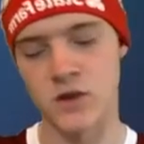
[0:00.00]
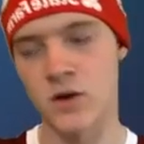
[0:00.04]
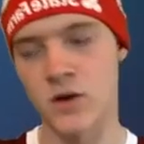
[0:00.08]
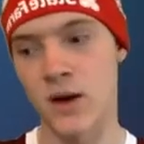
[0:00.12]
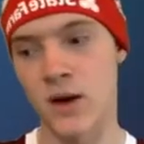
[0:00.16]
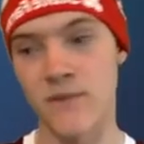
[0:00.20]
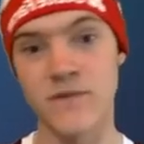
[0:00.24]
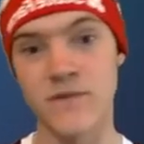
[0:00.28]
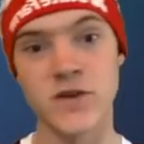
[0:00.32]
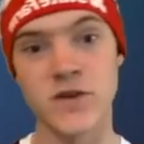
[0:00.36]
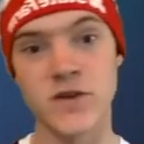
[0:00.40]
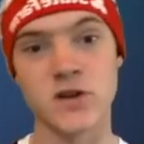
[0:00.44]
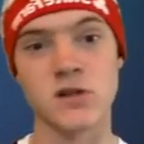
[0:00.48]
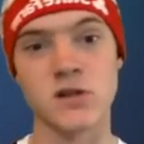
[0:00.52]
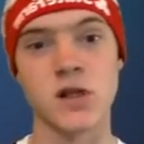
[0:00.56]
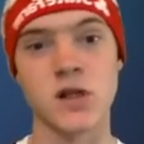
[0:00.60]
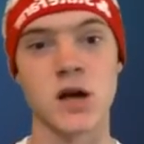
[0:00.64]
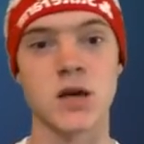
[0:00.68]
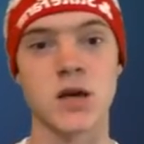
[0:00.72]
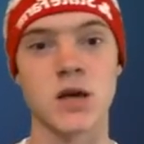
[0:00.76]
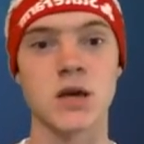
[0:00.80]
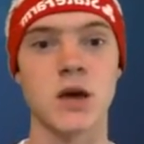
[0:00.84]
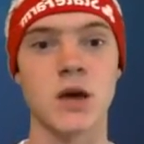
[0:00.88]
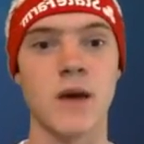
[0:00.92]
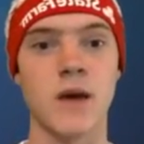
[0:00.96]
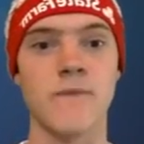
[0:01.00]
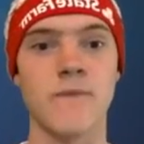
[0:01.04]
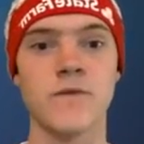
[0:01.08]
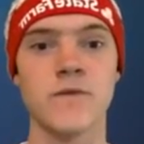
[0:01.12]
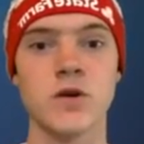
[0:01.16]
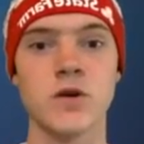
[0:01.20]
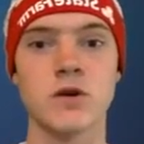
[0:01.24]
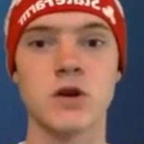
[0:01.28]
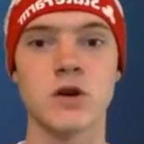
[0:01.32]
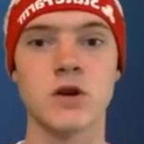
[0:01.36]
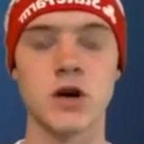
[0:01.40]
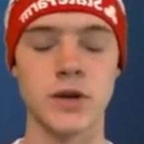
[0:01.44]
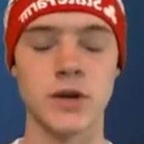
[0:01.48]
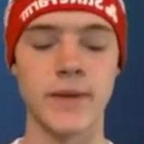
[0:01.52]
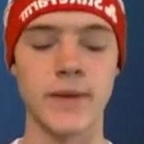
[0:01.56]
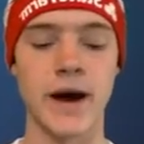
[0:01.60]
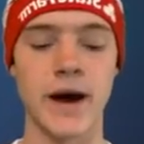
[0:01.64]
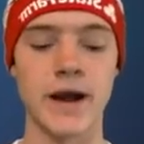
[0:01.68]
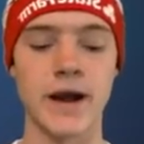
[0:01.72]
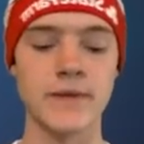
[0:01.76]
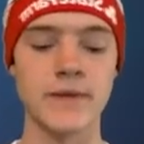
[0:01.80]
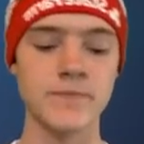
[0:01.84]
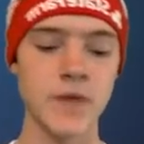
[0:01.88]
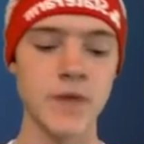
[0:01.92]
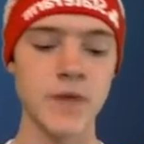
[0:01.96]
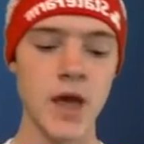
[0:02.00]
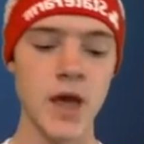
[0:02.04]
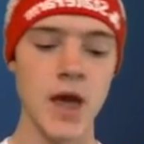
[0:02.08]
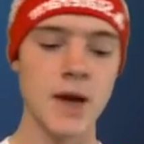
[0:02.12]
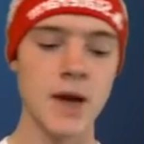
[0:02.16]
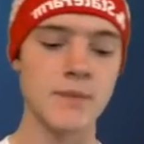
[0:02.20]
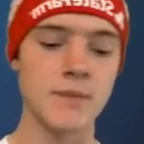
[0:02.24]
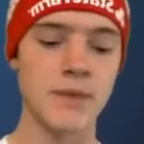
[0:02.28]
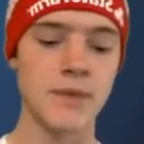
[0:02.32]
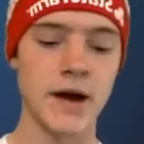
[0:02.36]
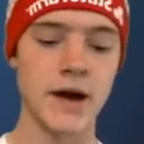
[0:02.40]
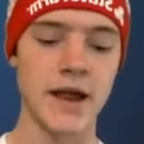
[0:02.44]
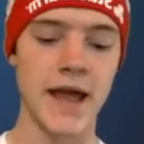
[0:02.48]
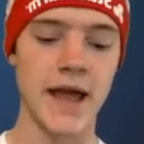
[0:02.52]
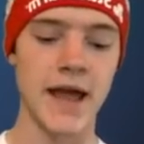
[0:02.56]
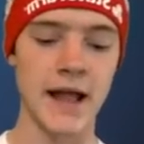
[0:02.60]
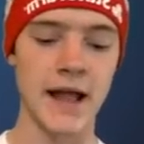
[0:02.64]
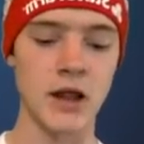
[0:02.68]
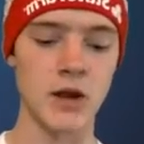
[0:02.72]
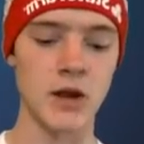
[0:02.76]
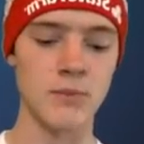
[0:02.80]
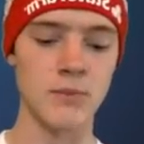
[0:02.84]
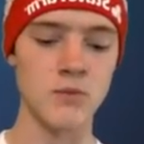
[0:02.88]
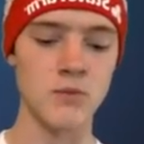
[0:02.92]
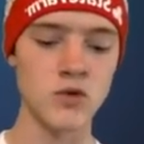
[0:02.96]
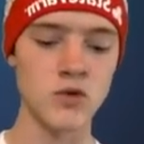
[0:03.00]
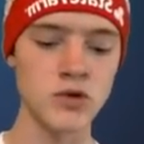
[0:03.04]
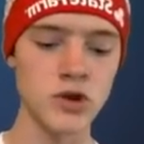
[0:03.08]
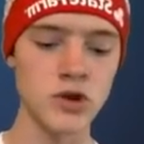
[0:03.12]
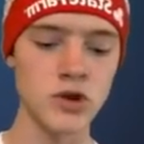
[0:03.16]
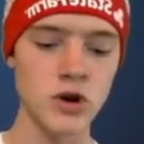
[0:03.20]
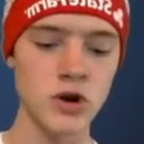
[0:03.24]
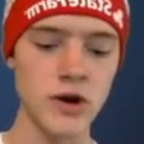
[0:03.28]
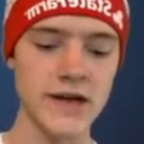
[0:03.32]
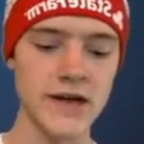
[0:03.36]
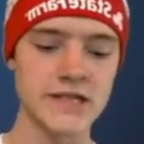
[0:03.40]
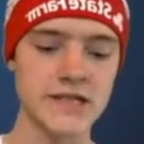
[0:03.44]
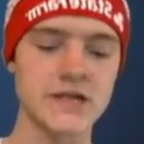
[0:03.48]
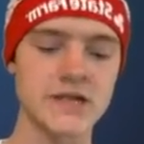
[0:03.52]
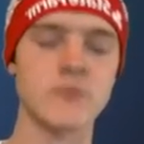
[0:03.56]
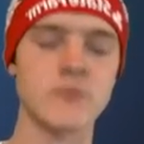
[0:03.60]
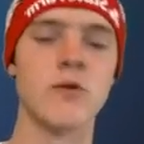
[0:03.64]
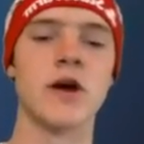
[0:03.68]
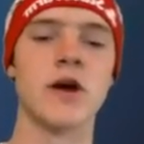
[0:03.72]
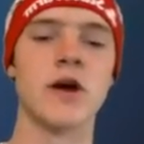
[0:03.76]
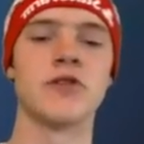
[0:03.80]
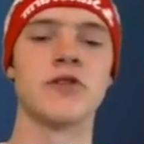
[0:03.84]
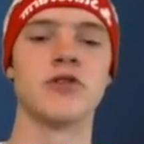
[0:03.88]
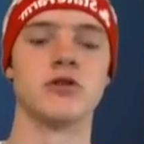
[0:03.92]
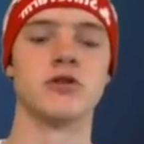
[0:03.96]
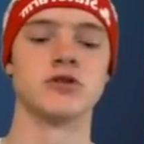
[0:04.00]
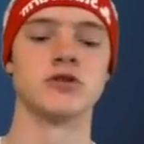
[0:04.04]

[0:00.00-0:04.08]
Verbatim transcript: I'm feeling lucky. I'm feeling good about it. But El Mundo está muerto.